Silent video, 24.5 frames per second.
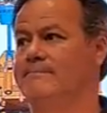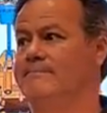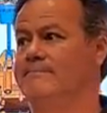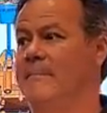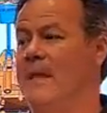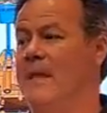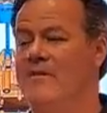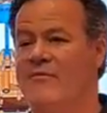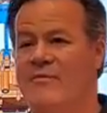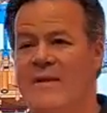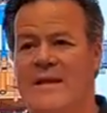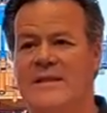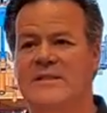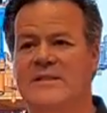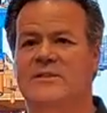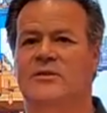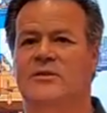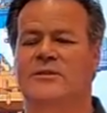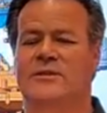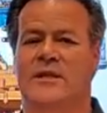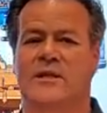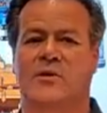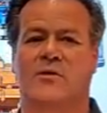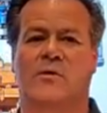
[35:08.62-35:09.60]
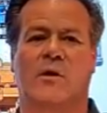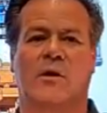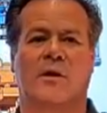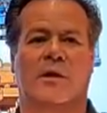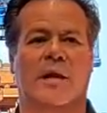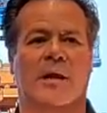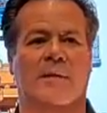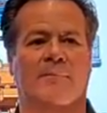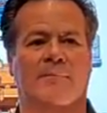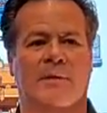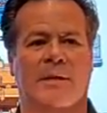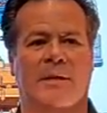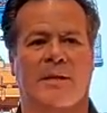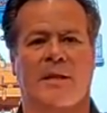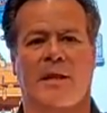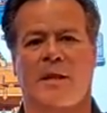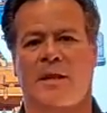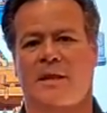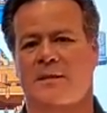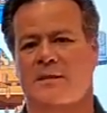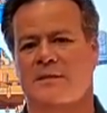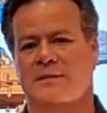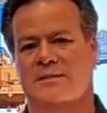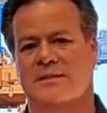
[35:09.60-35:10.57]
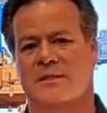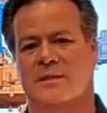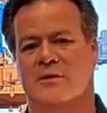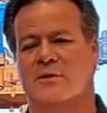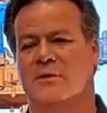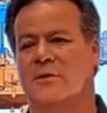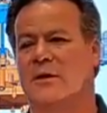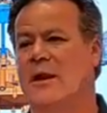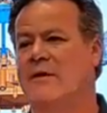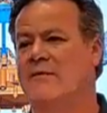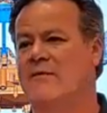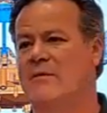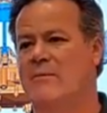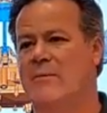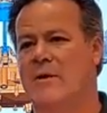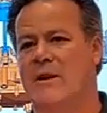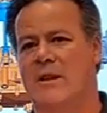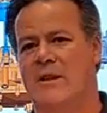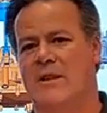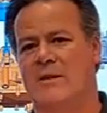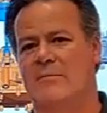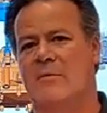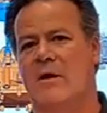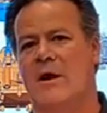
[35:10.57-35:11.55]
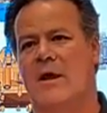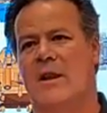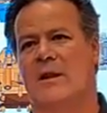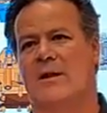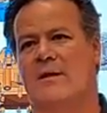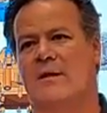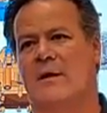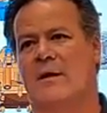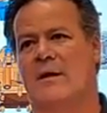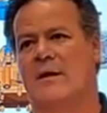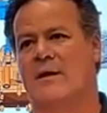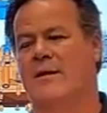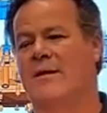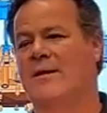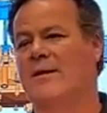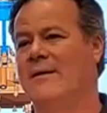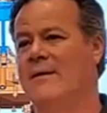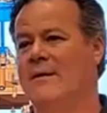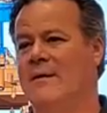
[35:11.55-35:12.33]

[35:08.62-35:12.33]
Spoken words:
investors into our company, and I consider everybody that bought a car